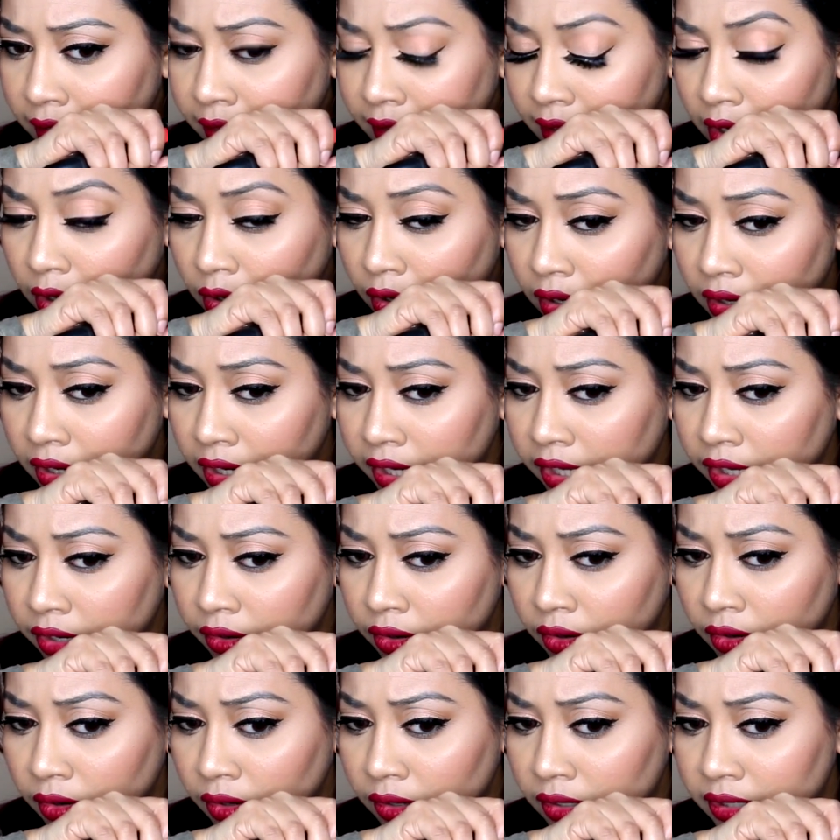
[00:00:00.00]
The longer you
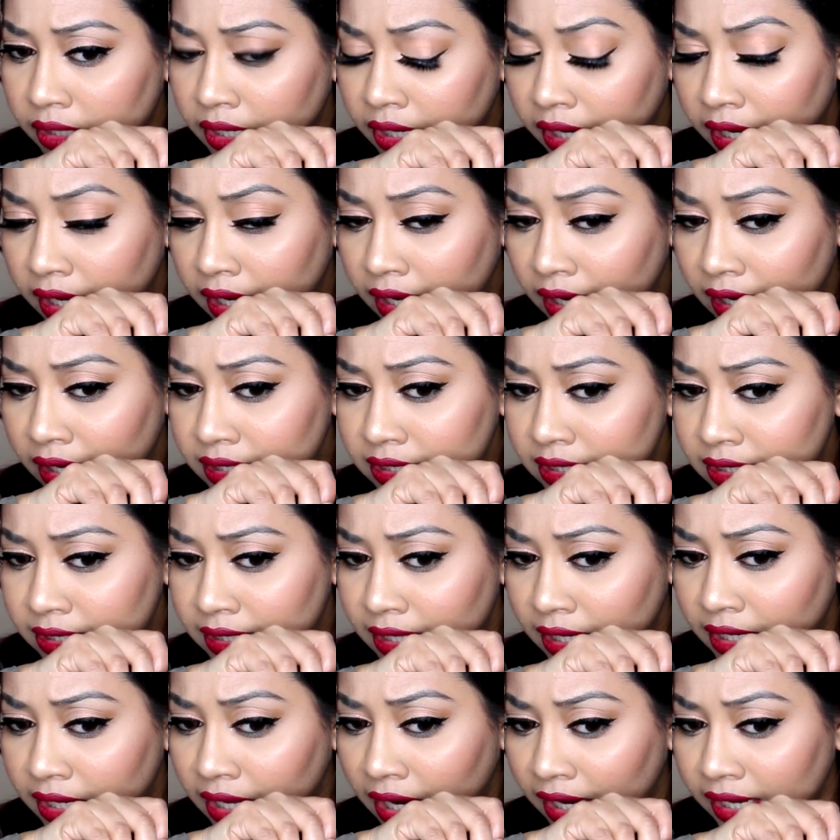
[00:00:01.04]
hold the hairs,
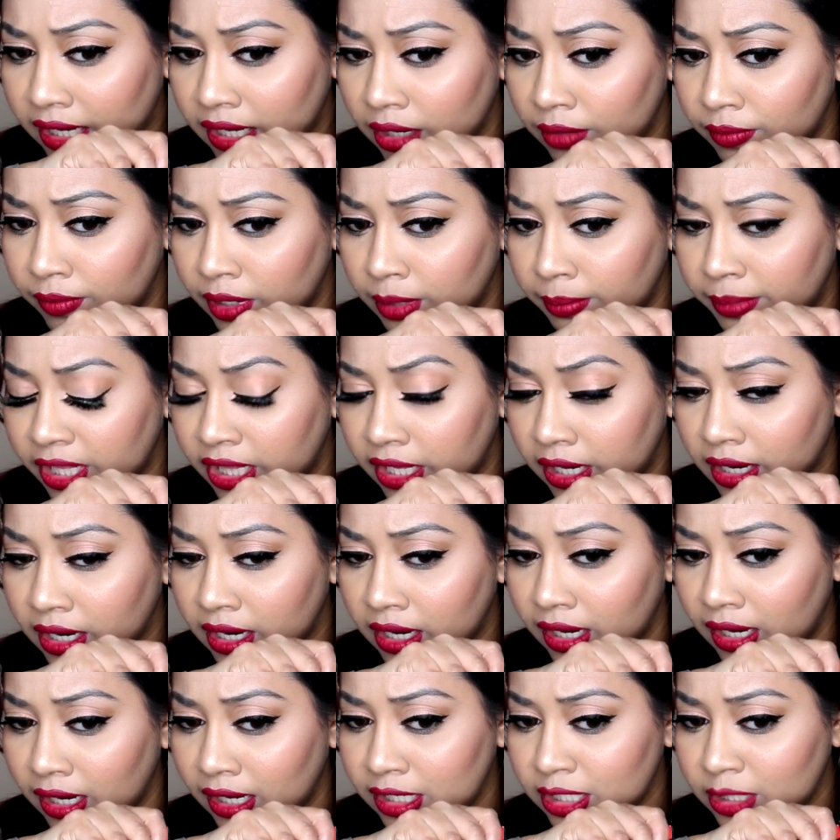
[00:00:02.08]
the tighter will be the
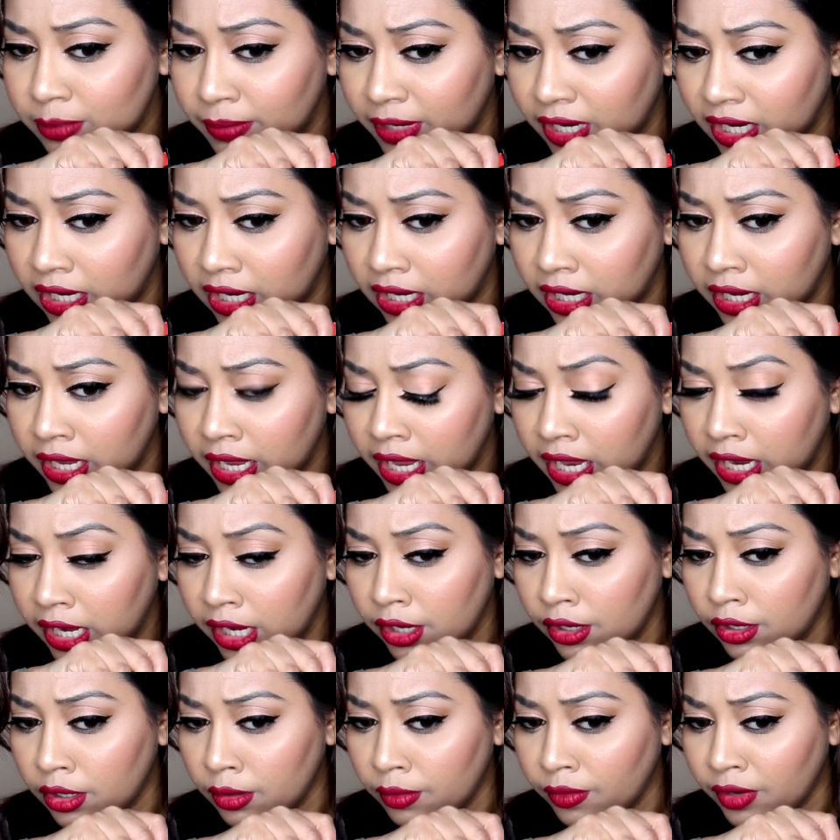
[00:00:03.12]
curls, but
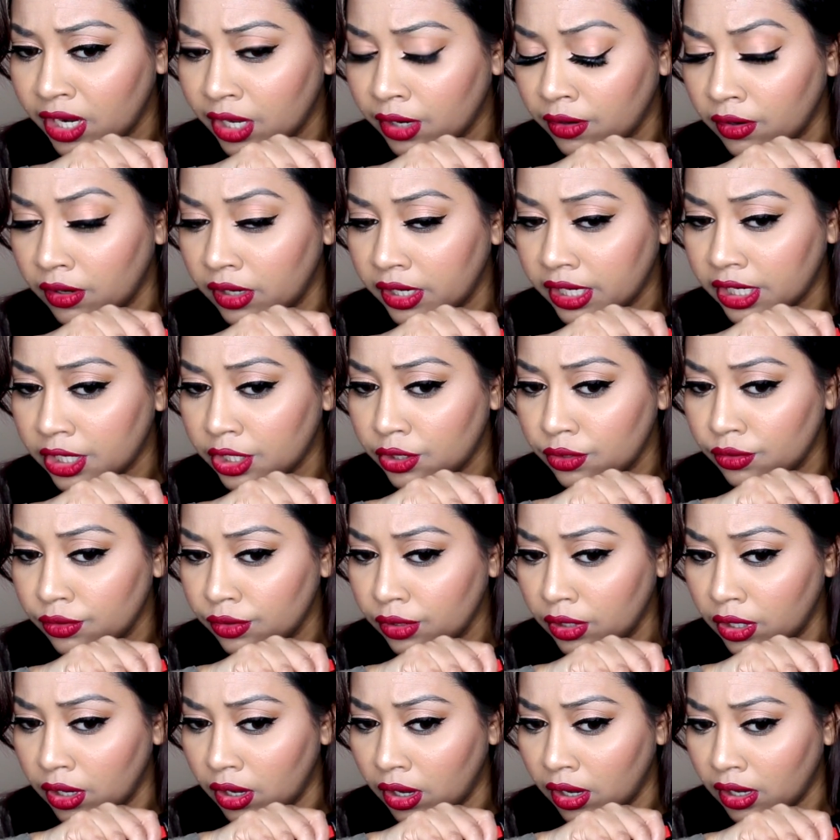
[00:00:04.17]
you don't want to hold it too
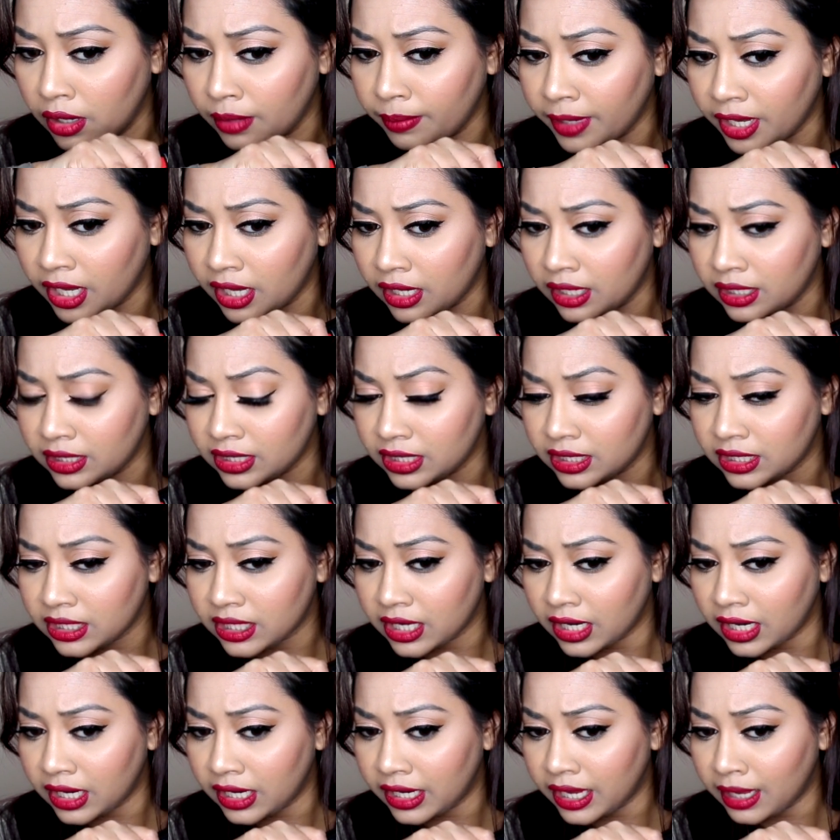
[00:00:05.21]
long because it's
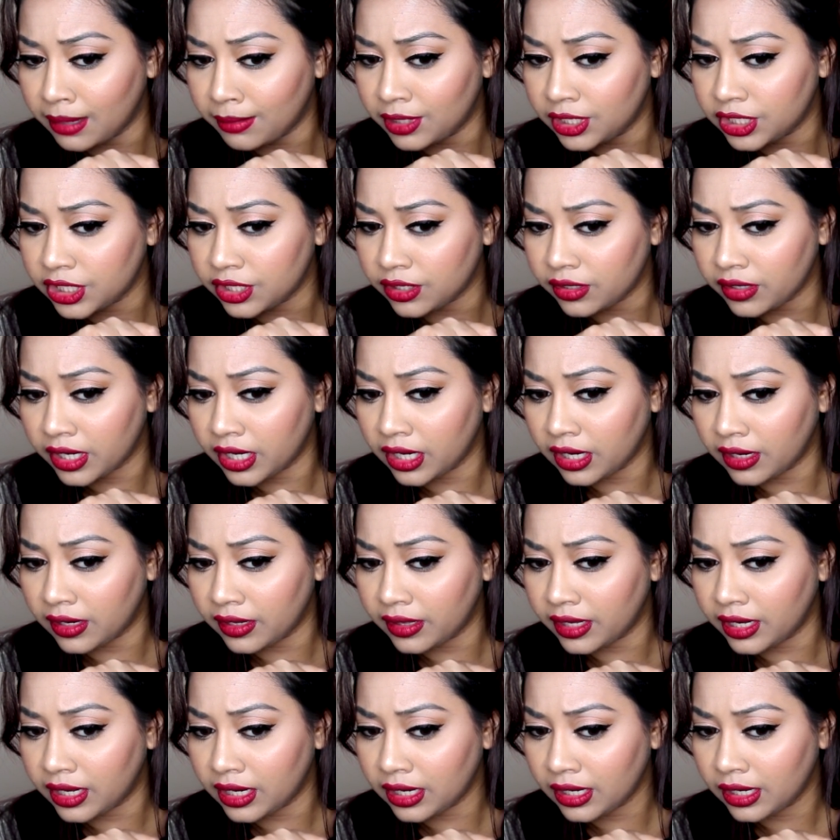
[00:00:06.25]
gonna damage your hair
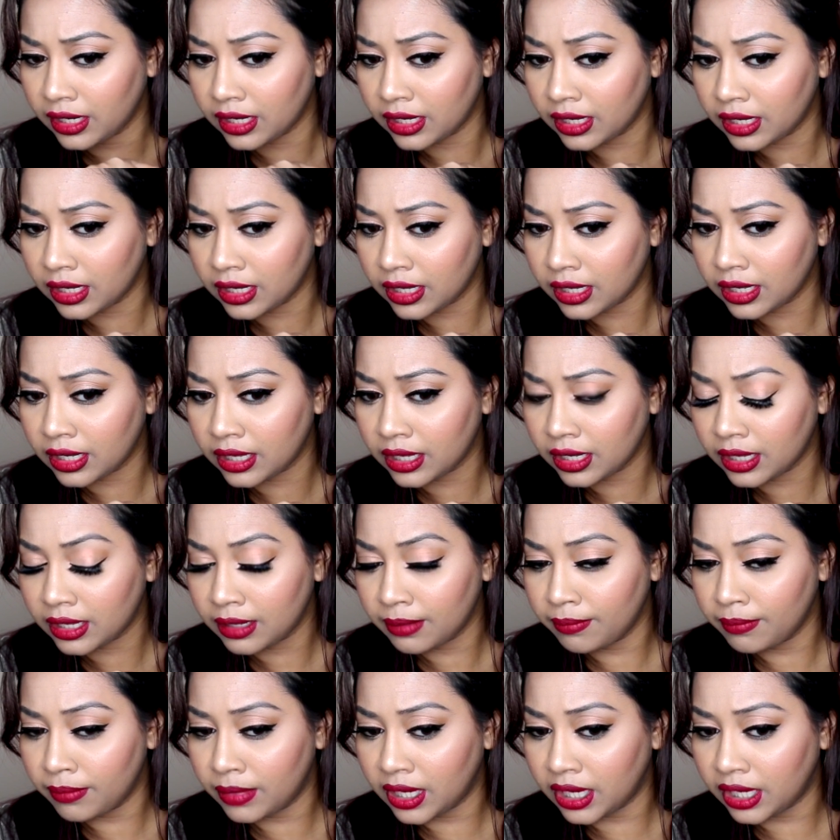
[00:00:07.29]
then.
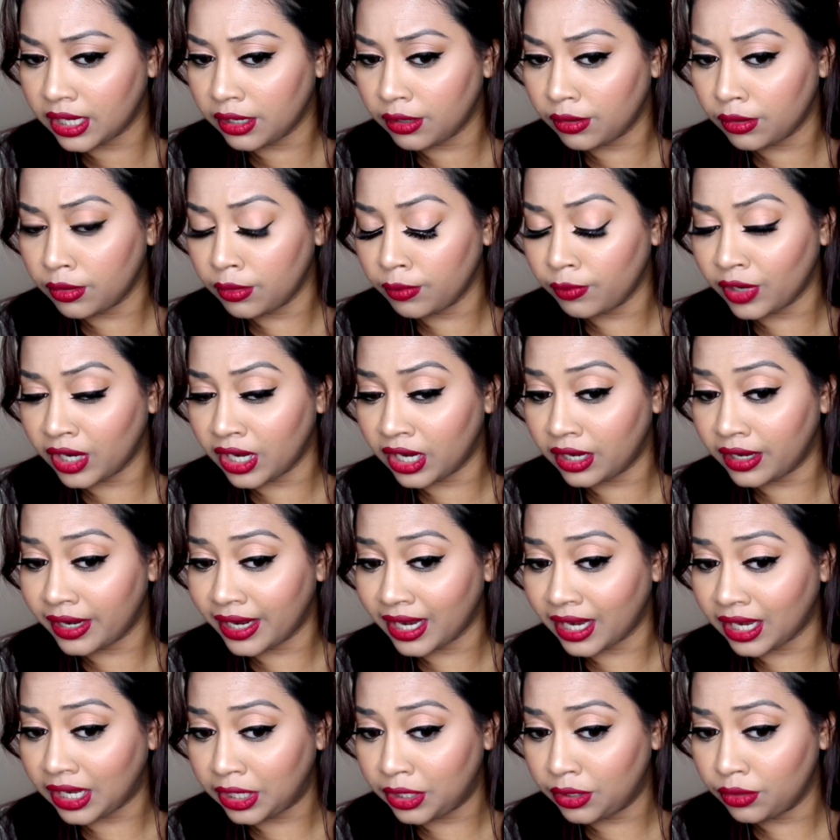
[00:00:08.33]
But you don't want to
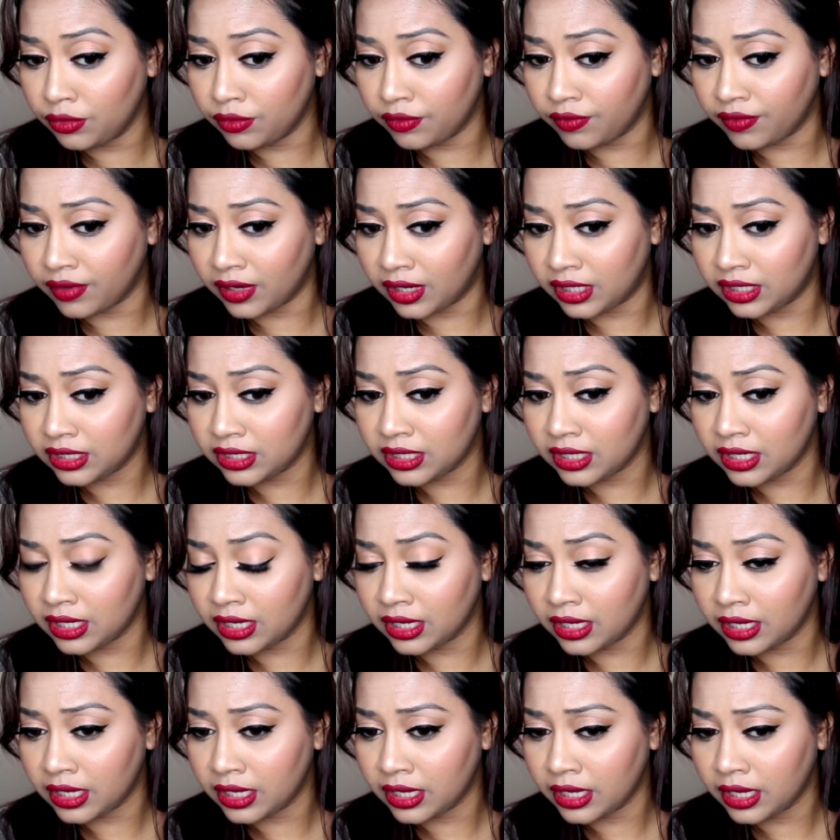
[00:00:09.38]
drag it too fast.
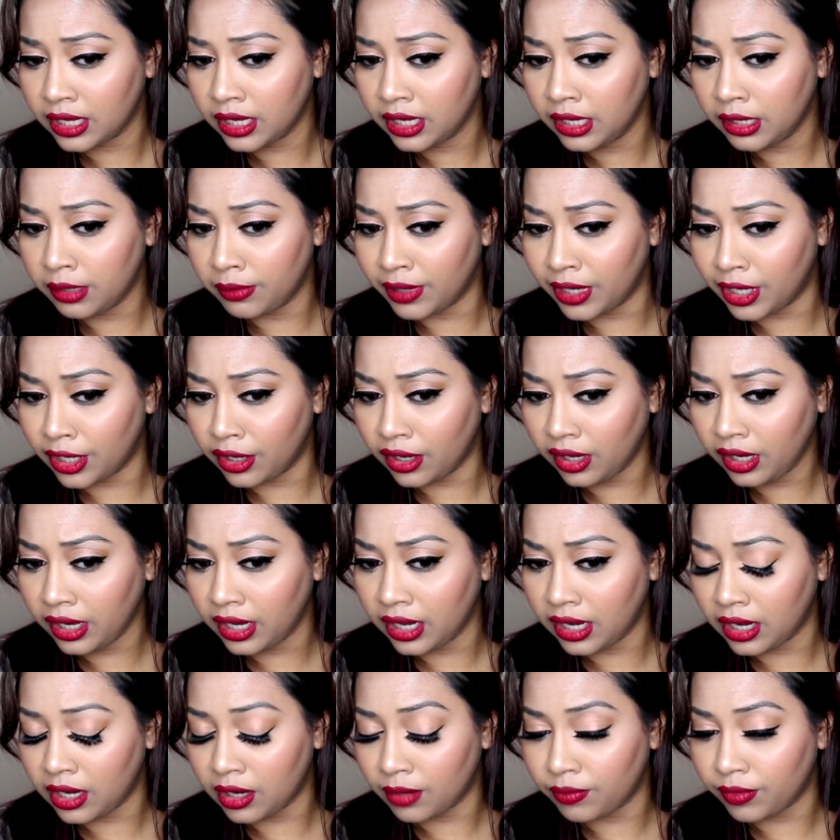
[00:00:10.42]
You will not
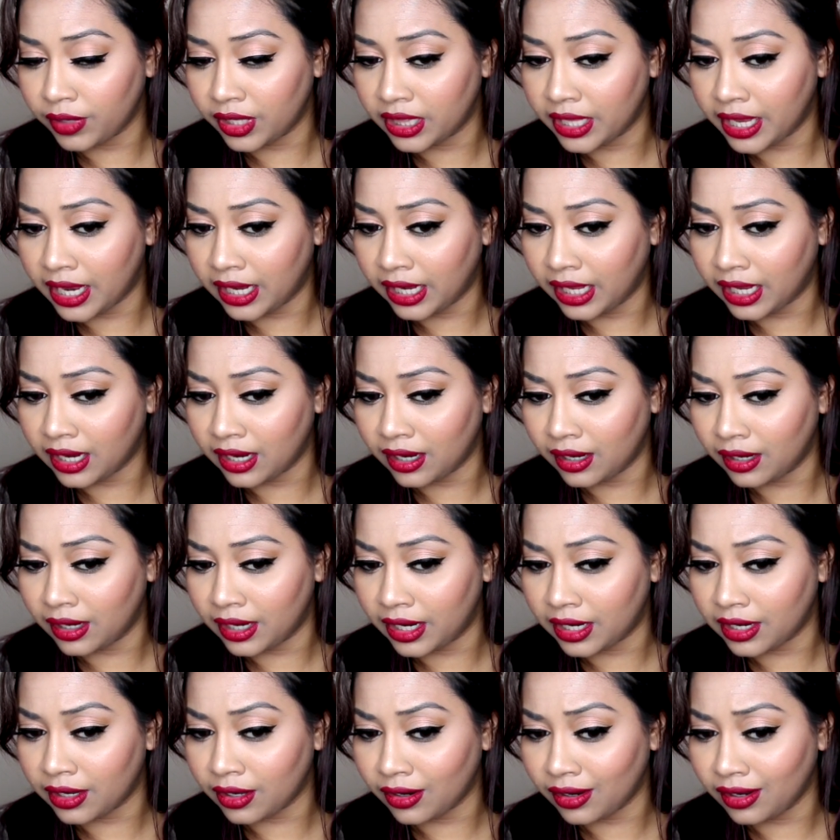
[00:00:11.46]
end up with any curl
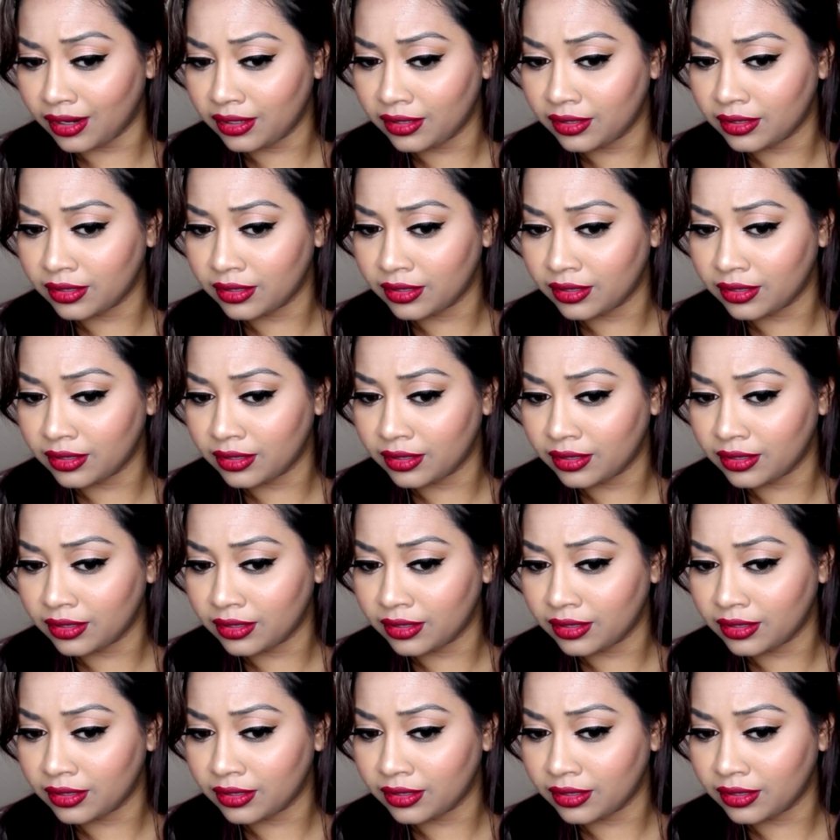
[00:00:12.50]
at all.